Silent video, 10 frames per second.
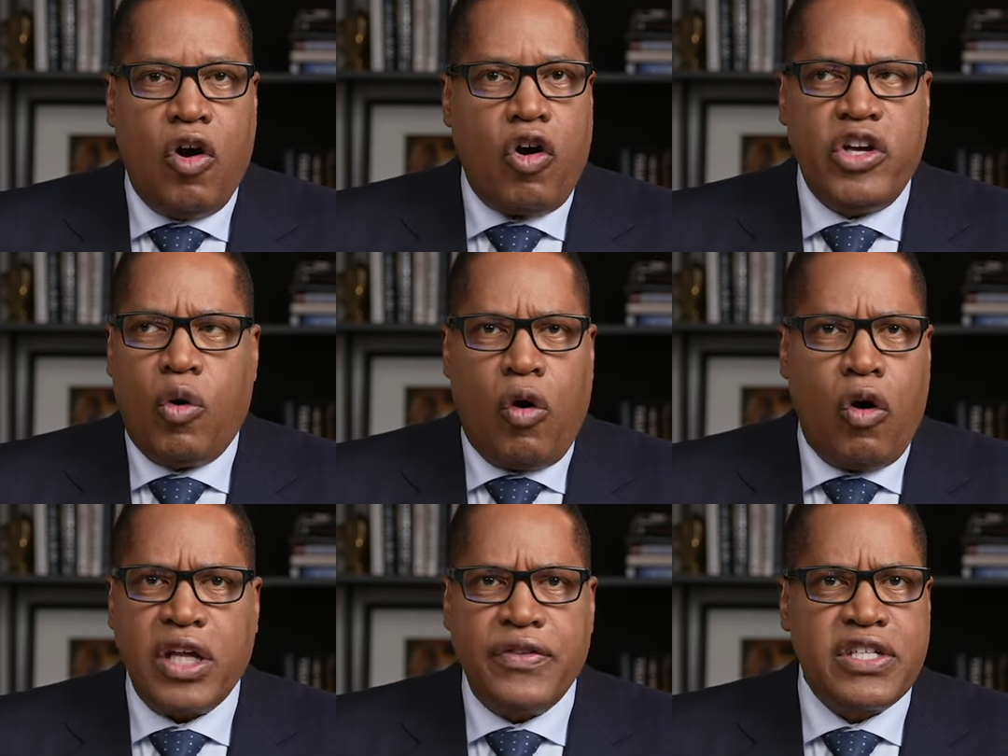Are you
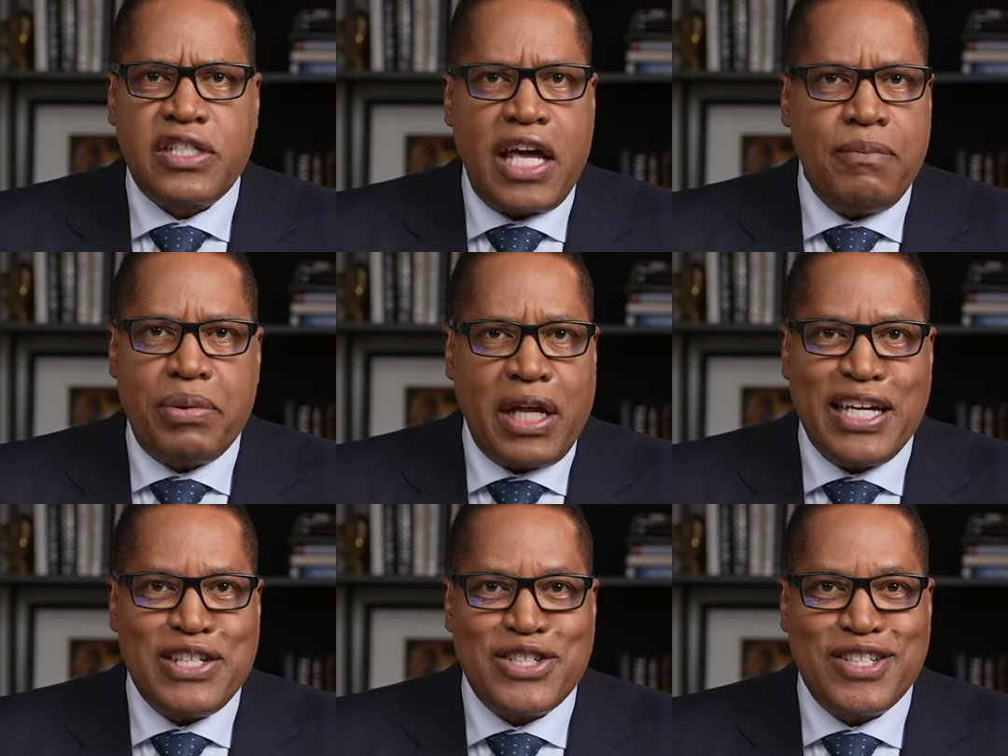all in the same
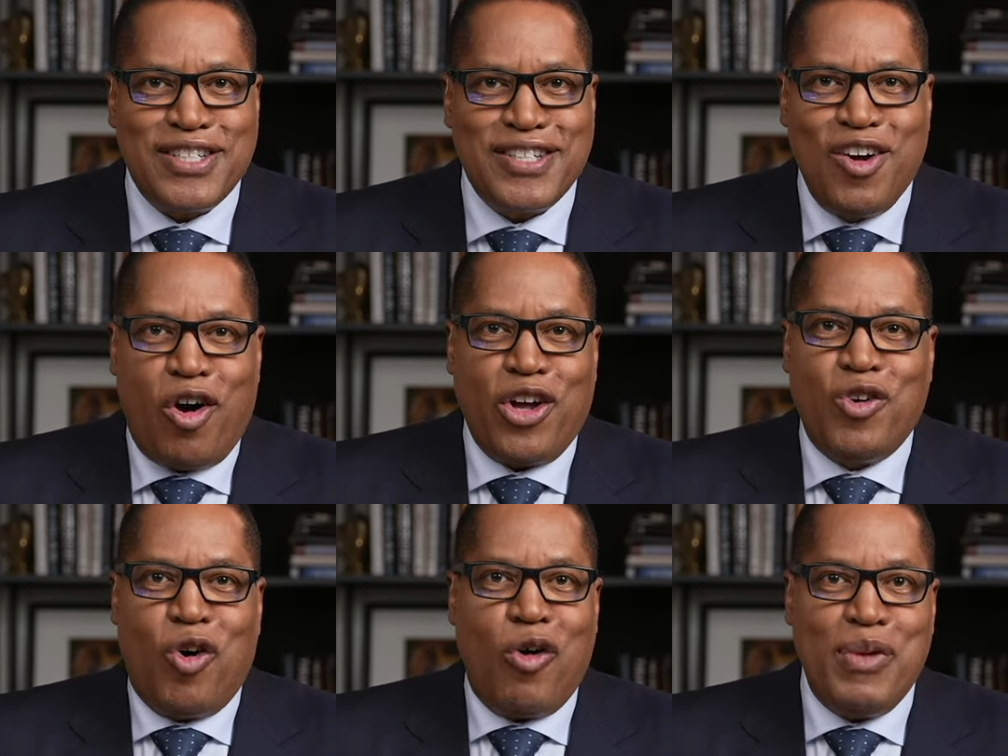place? Are
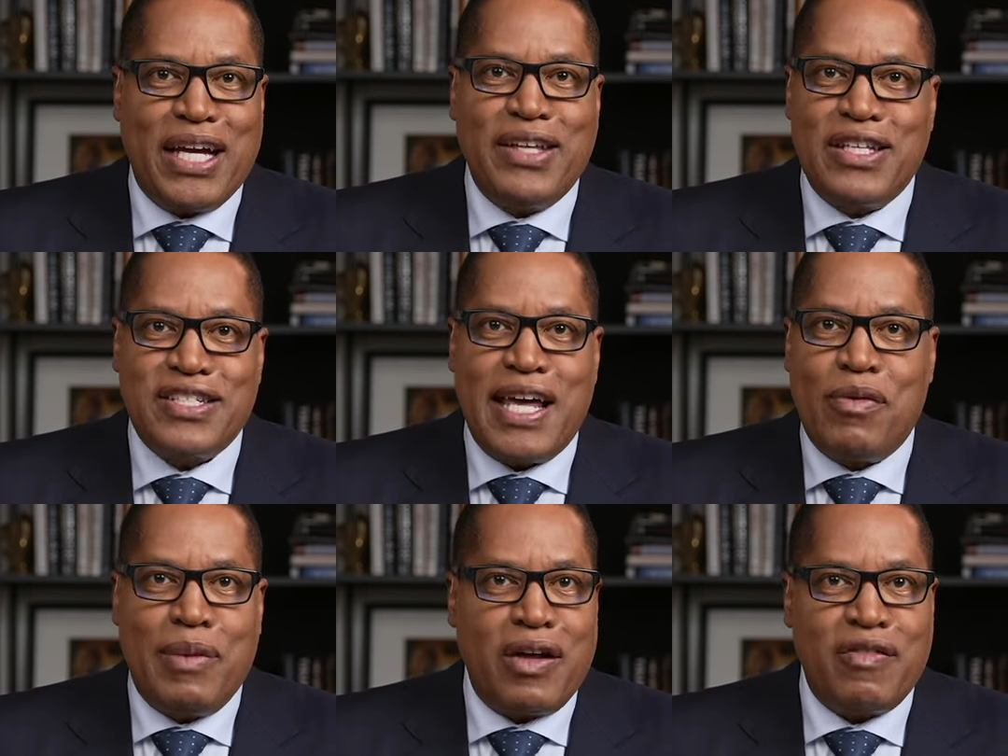you all making the same
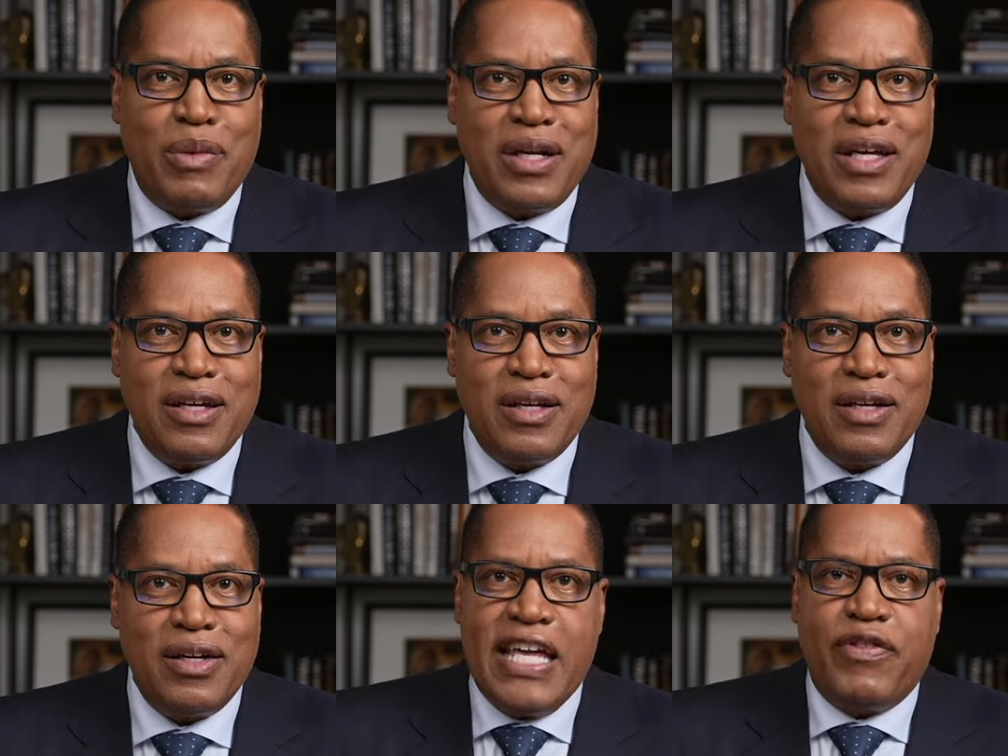amount of money?
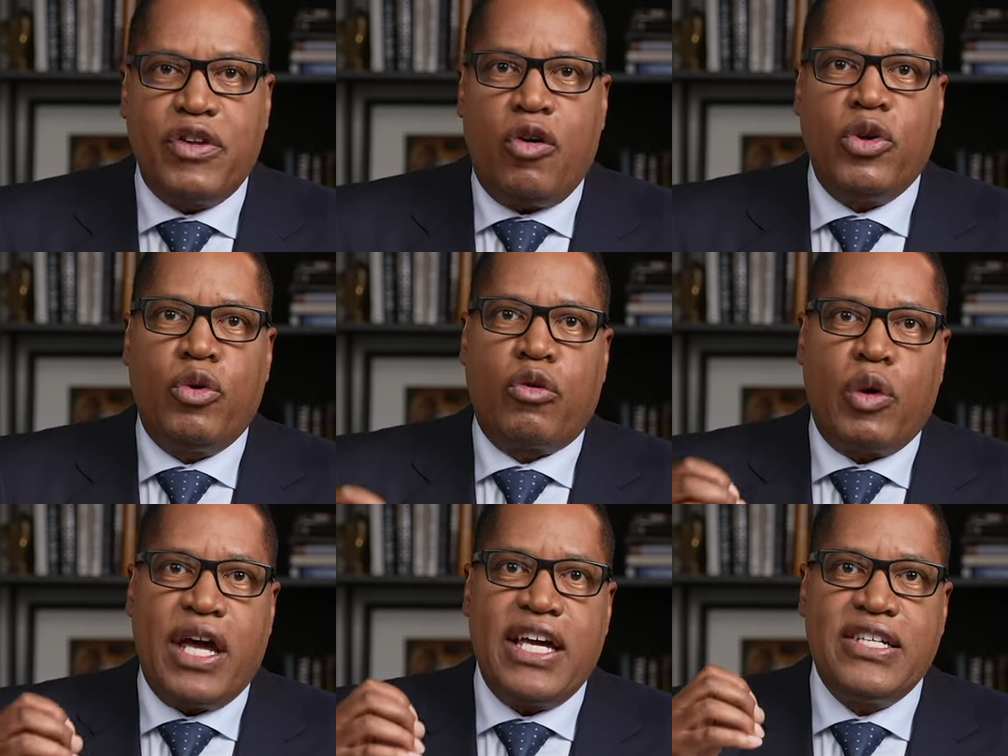Even though you were
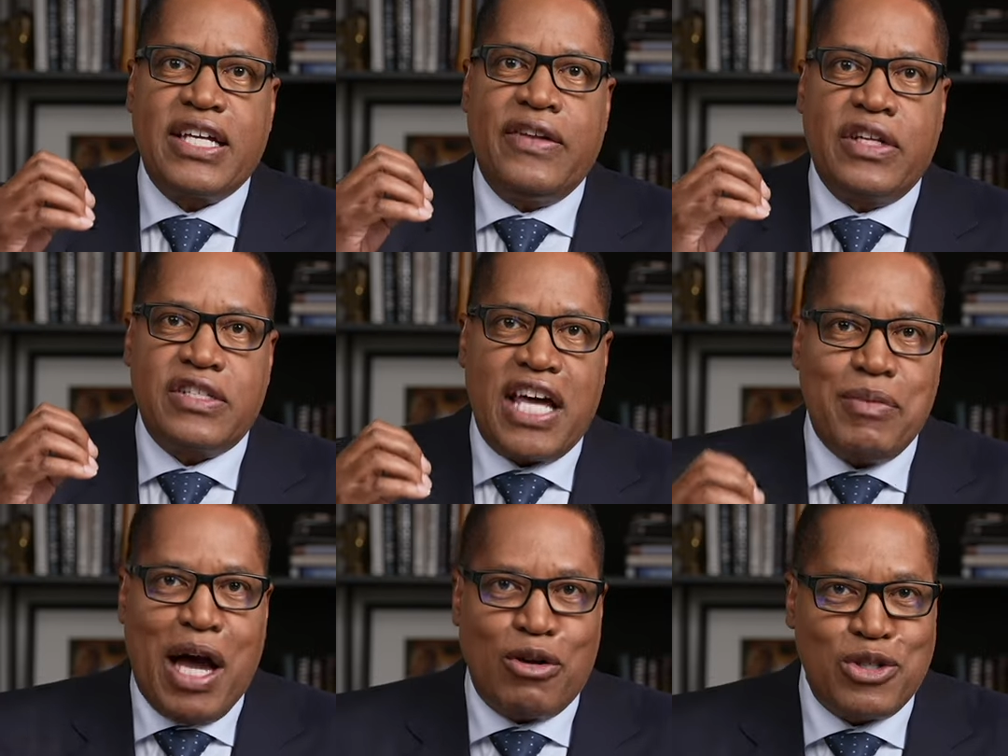raised in the
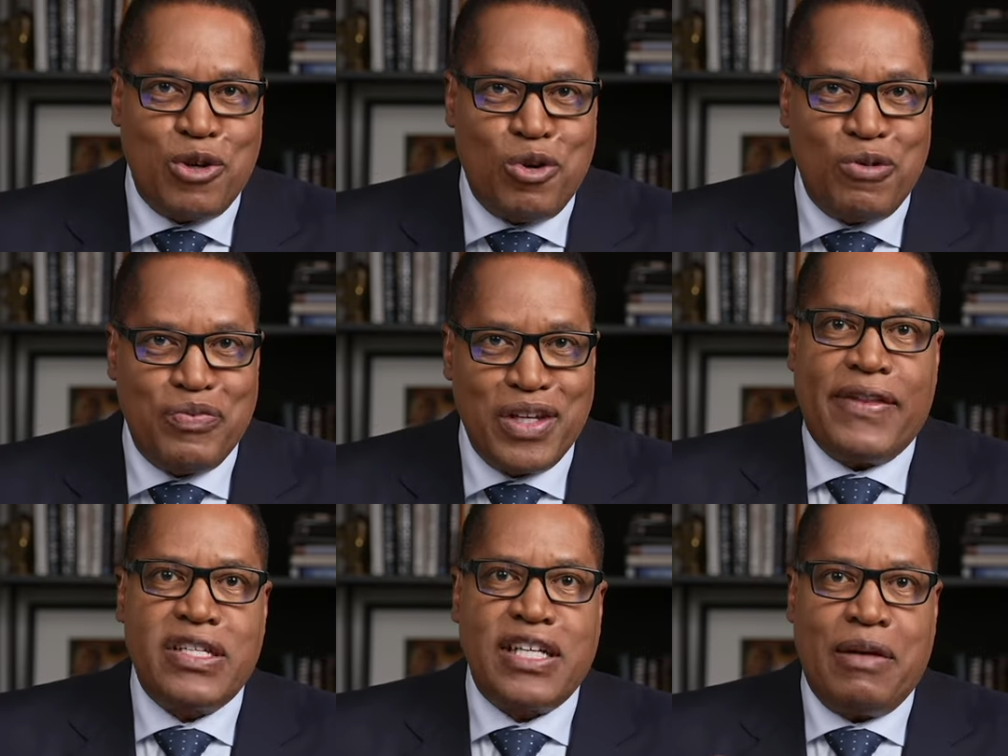same household,
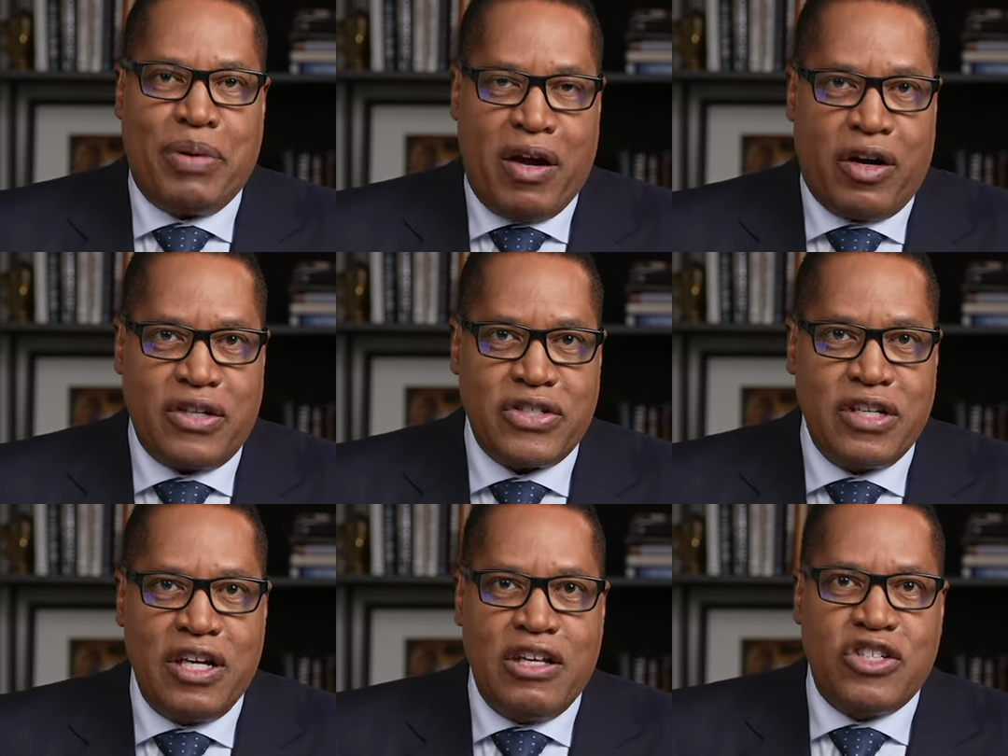had the same parents.
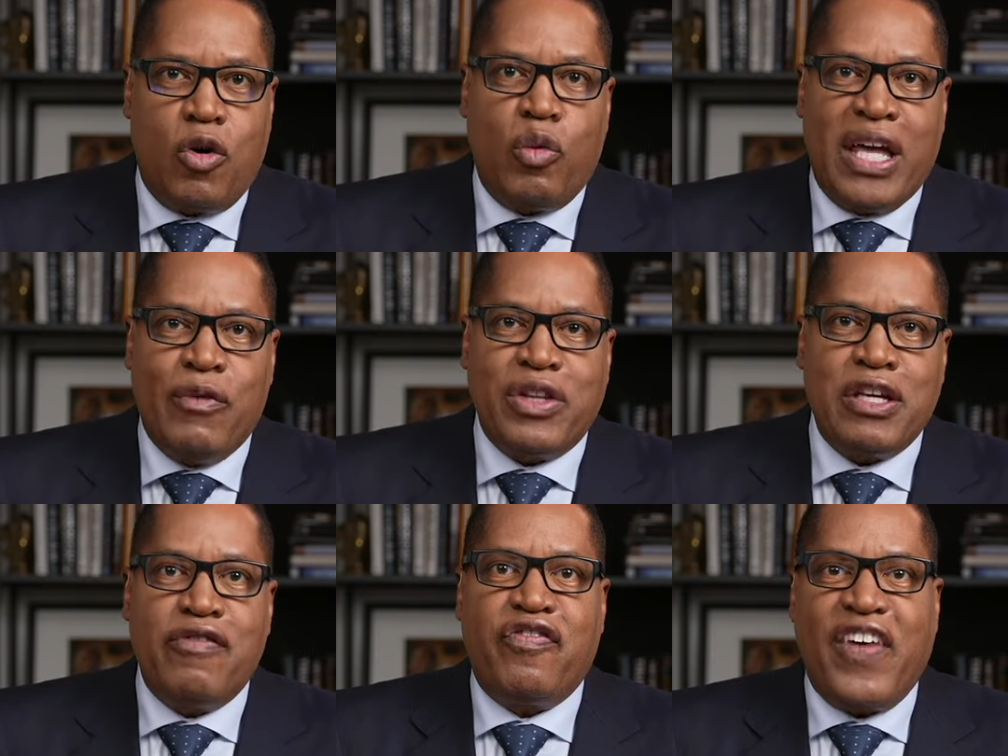So
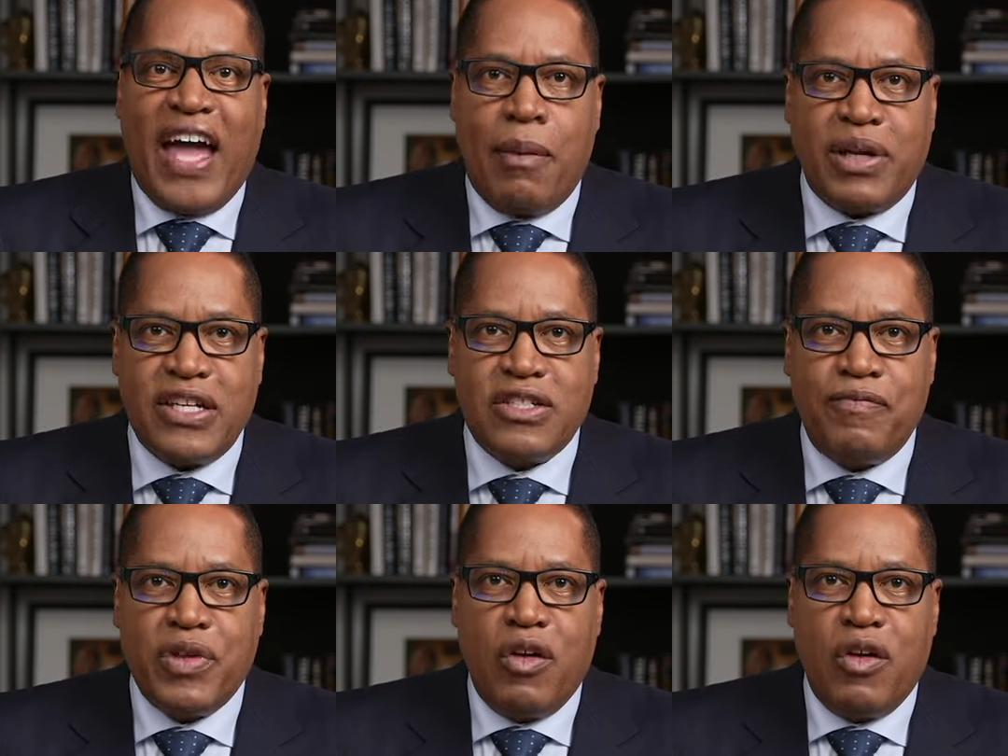within families,